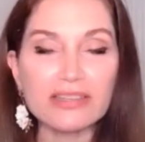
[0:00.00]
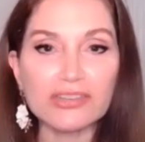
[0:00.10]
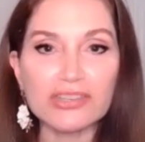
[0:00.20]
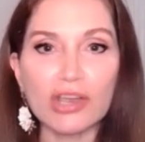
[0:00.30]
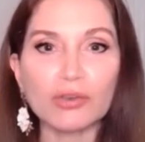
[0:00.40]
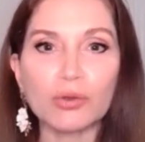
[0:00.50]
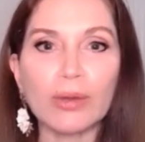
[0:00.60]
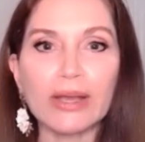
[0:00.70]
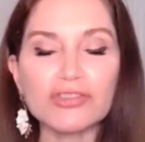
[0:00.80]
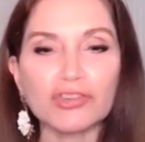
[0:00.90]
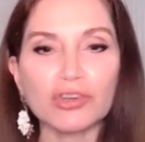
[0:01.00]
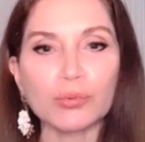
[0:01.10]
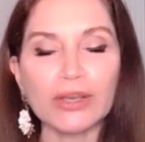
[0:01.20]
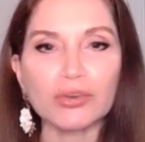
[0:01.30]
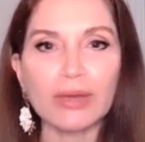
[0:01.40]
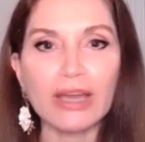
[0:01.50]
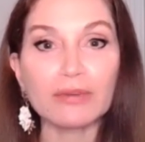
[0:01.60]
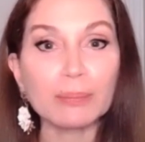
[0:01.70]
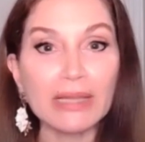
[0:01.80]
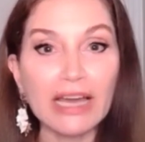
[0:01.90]
there's no question when you have
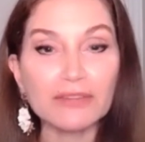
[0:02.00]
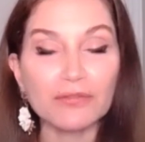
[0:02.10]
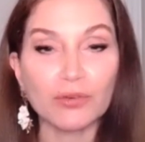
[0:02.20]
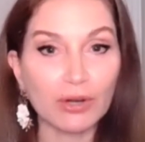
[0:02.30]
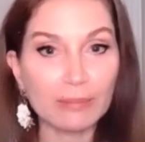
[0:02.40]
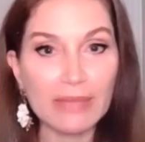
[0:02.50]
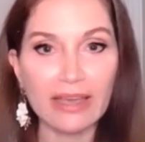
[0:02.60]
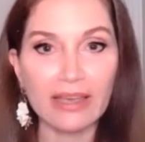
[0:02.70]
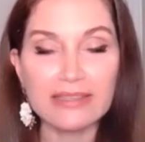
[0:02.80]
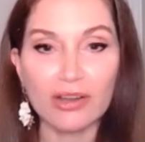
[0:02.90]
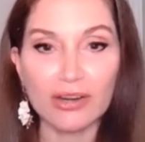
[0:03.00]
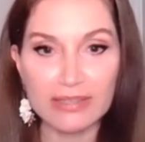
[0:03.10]
a platform, as